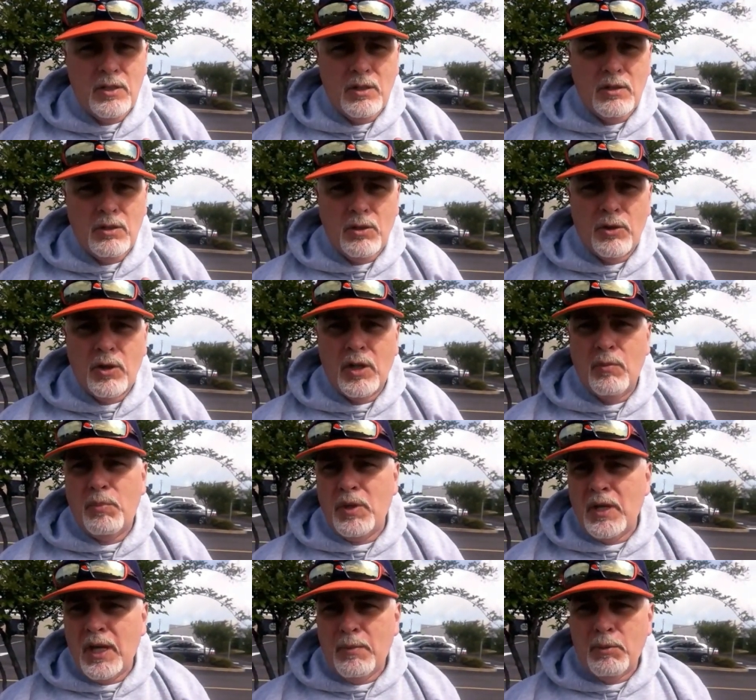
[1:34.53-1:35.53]
you're going to
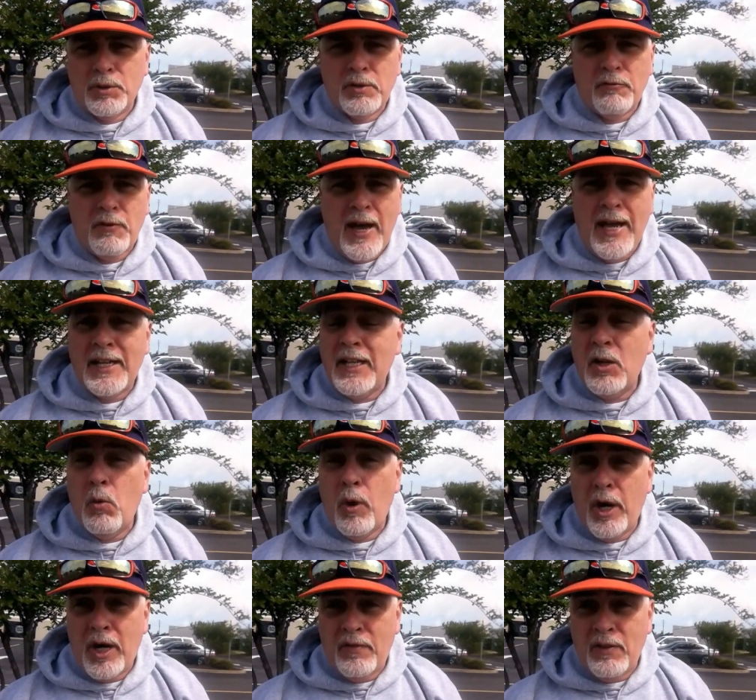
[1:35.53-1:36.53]
be able to find
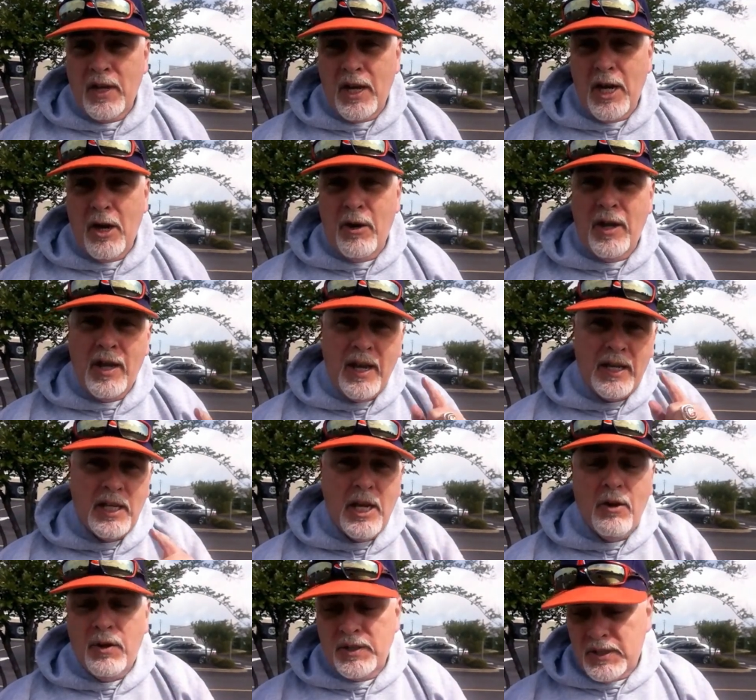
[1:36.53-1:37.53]
anywhere in the area. I
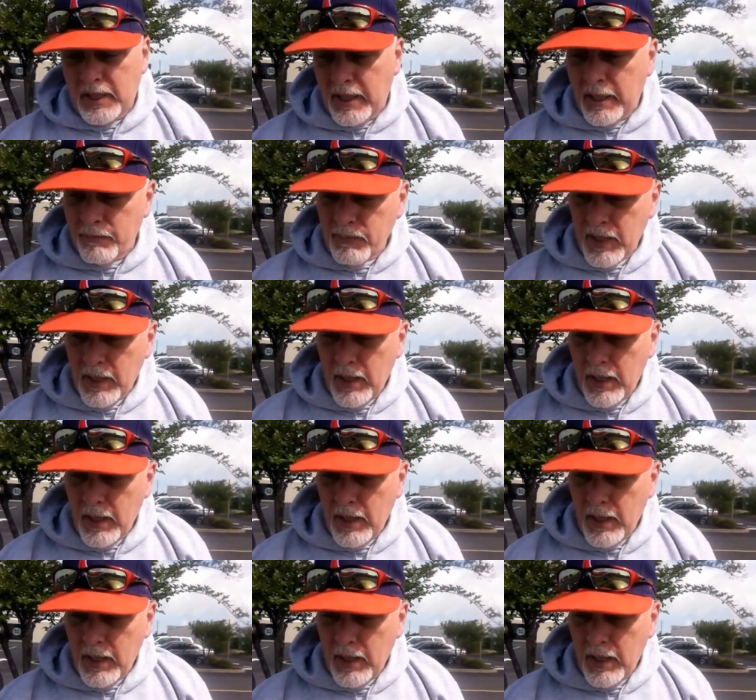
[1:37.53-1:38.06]
guarantee it.